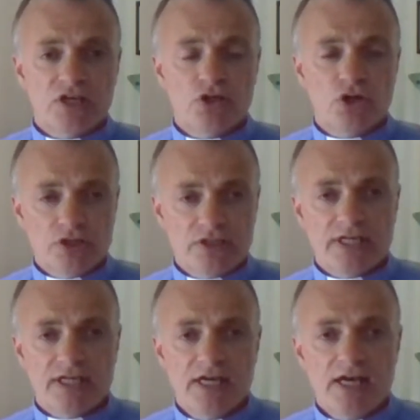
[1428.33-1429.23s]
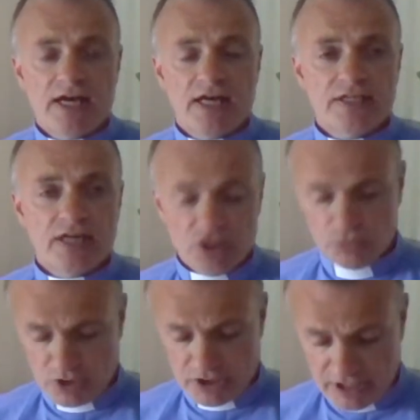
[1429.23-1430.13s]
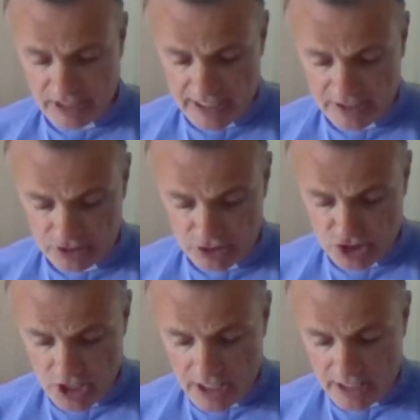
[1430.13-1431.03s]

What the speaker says: godly and hardworking elders.